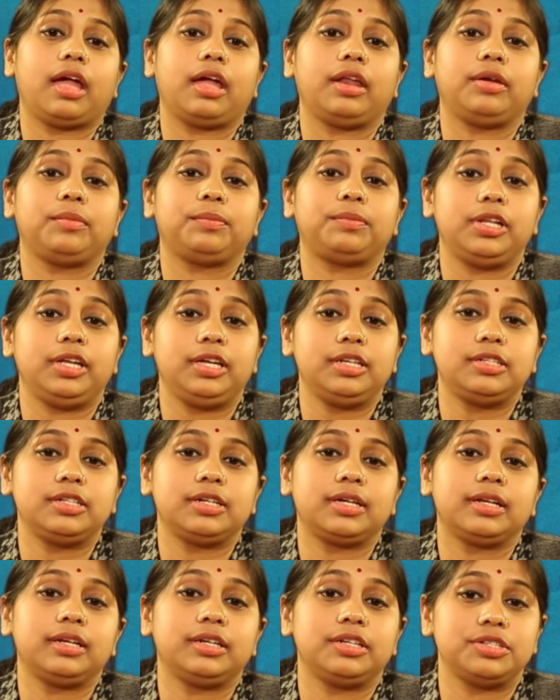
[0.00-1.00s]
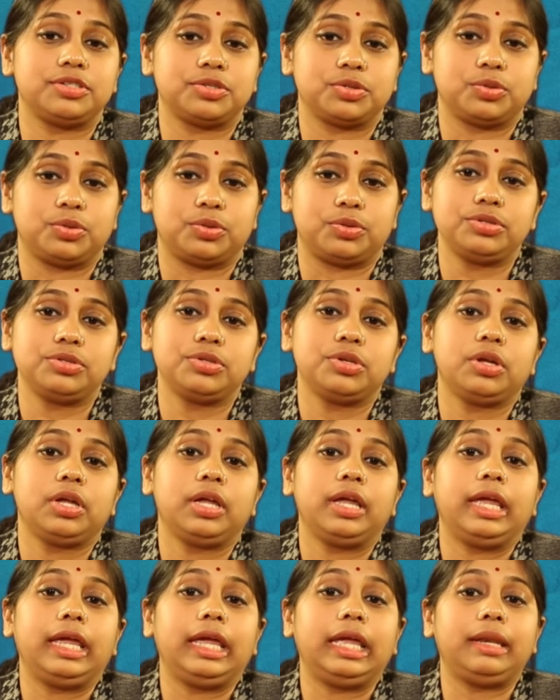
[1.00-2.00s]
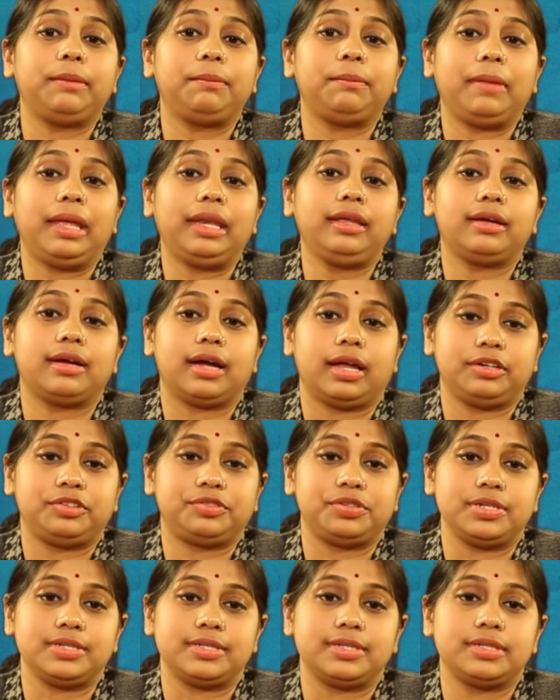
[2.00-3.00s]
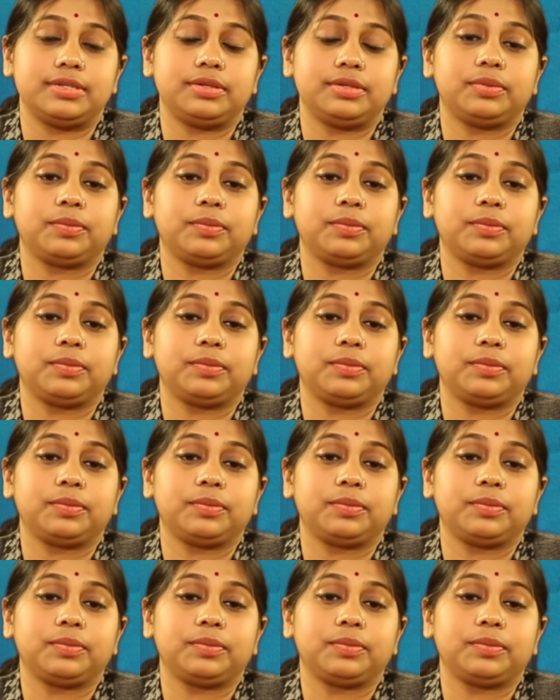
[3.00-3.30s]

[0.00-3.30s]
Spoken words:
and political discourse in many countries.